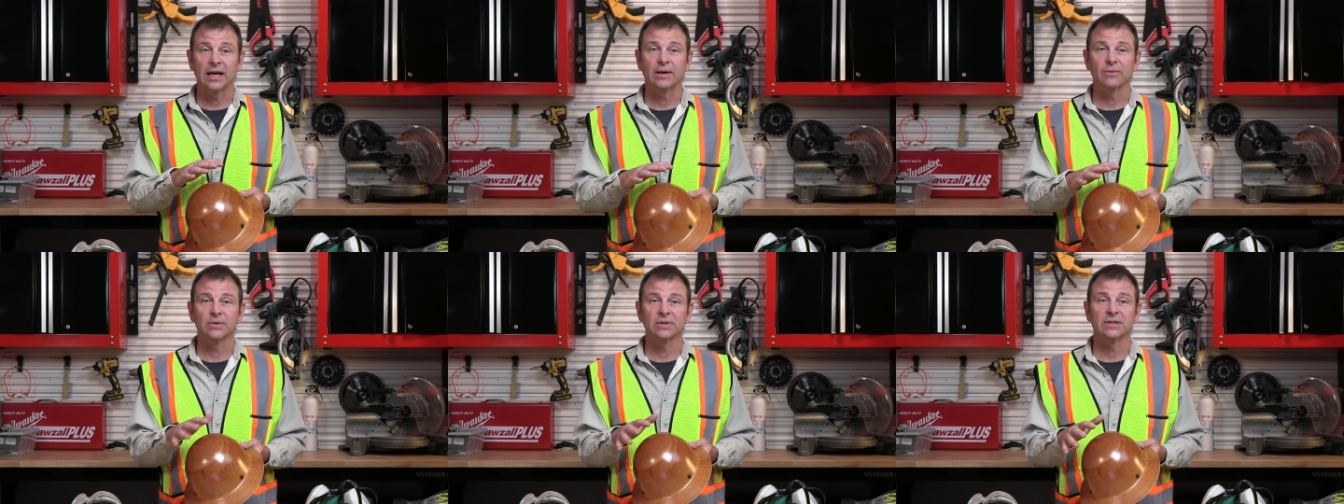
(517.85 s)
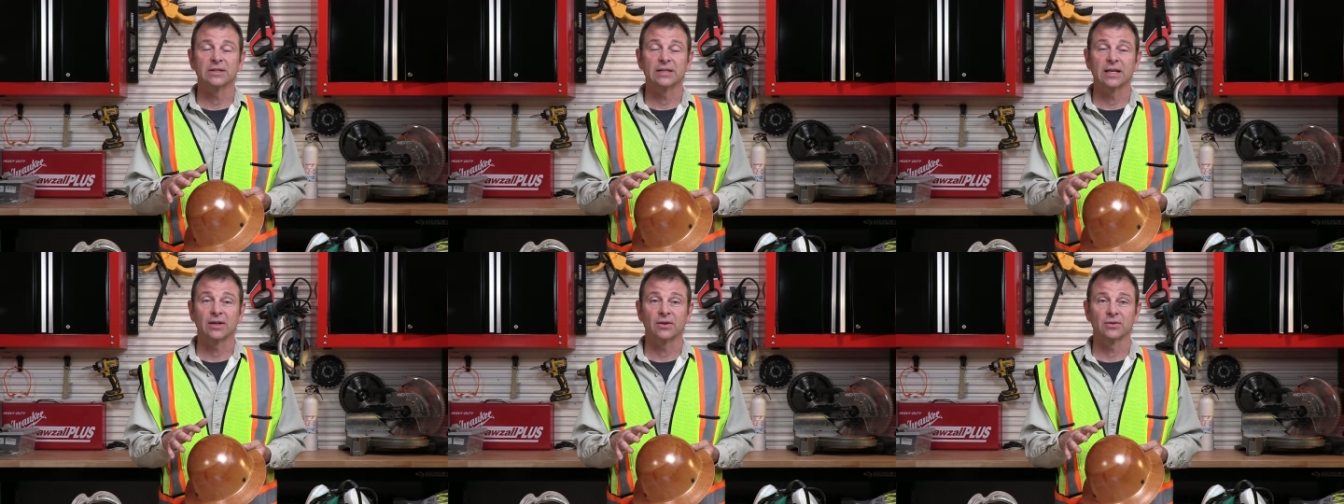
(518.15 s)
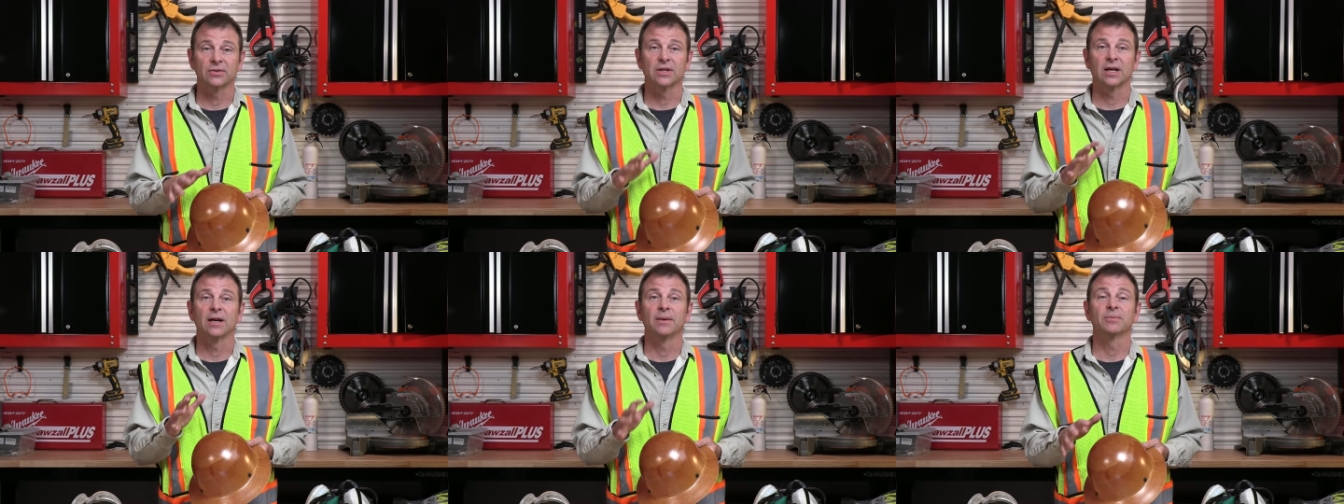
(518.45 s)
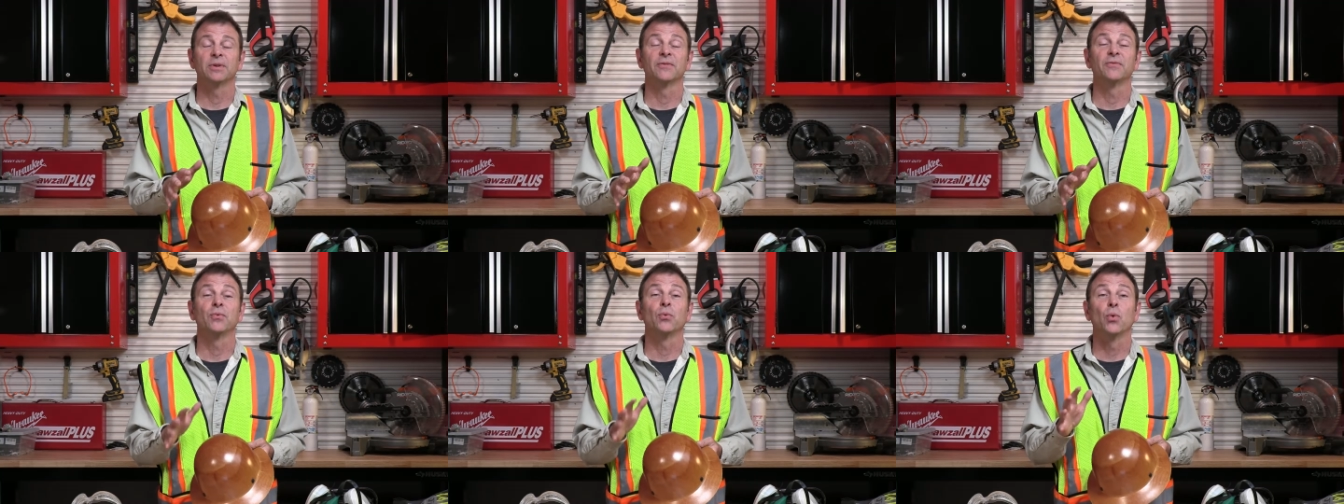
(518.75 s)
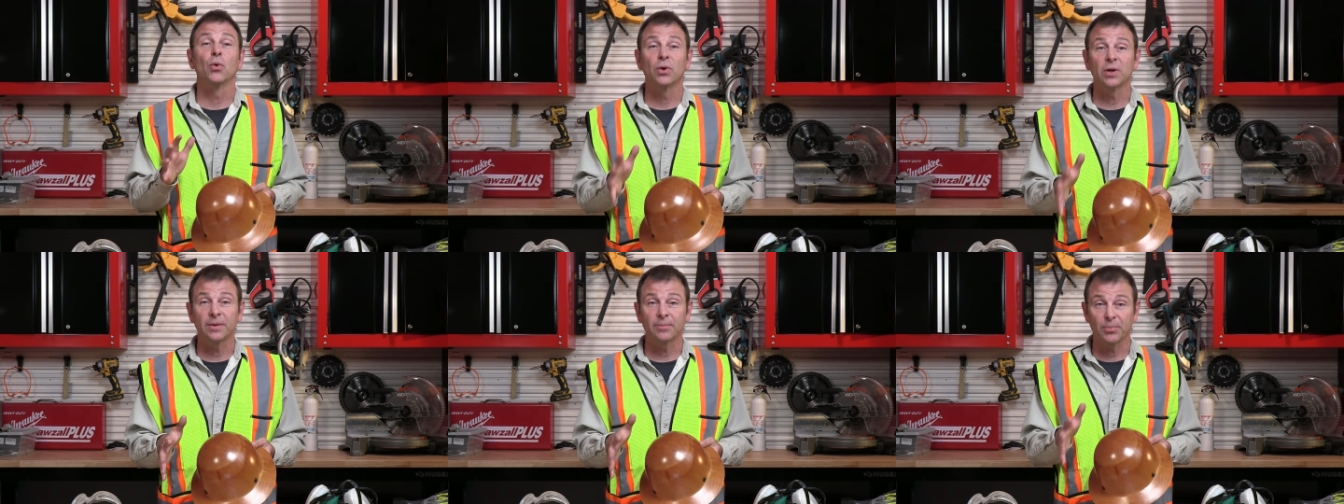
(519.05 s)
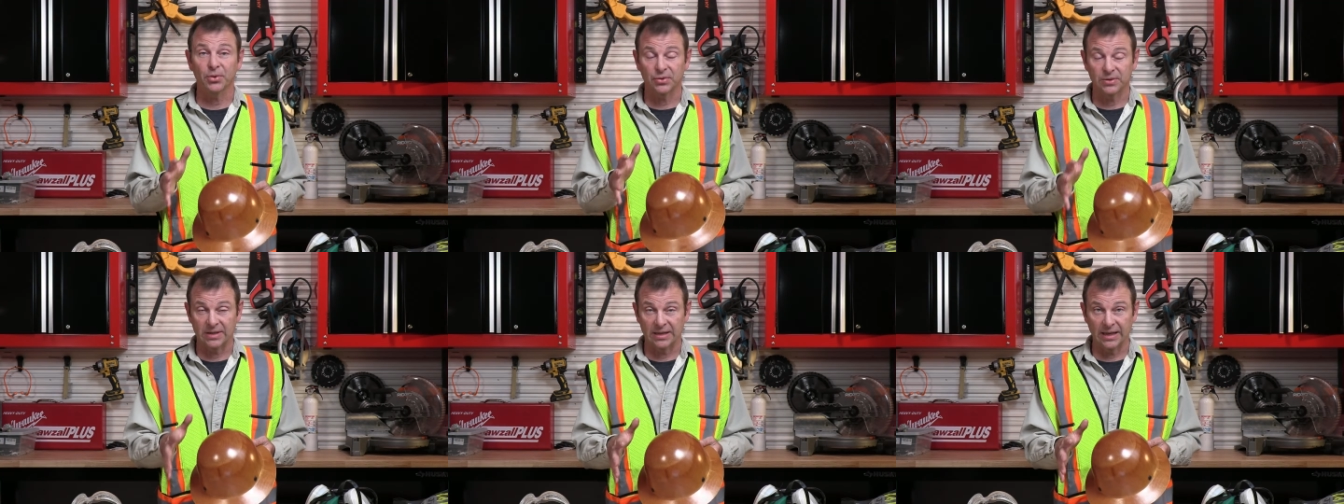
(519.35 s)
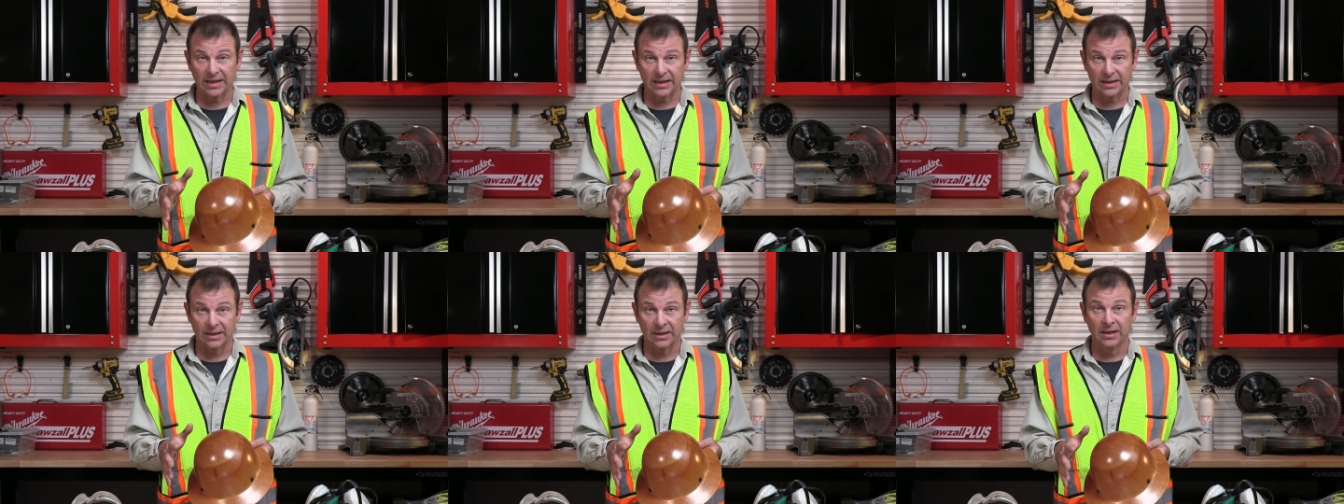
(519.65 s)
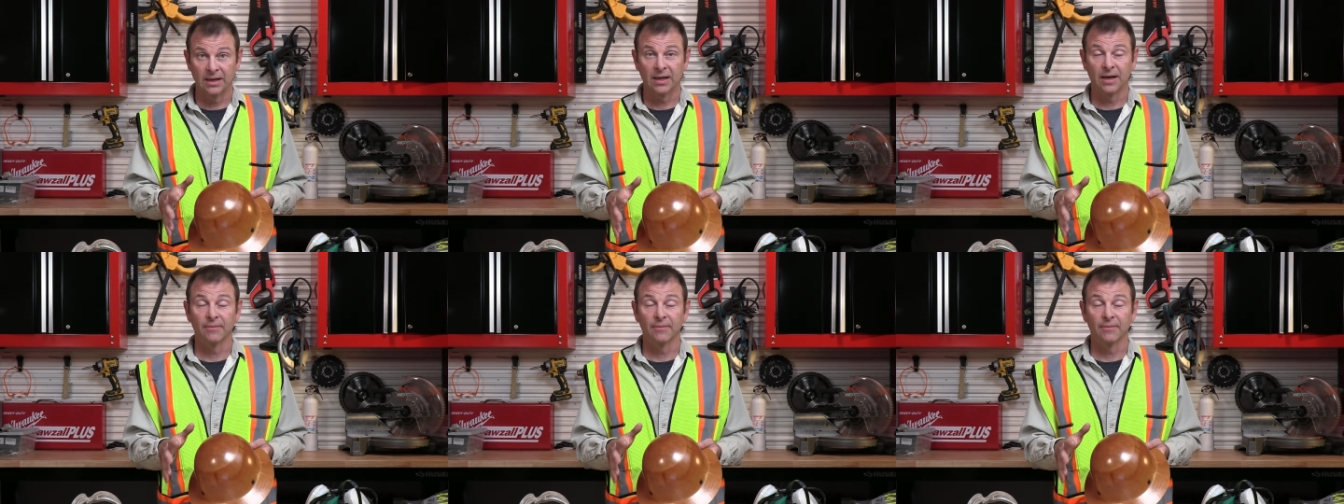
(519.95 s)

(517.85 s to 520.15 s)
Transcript: hat with stickers up to forty percent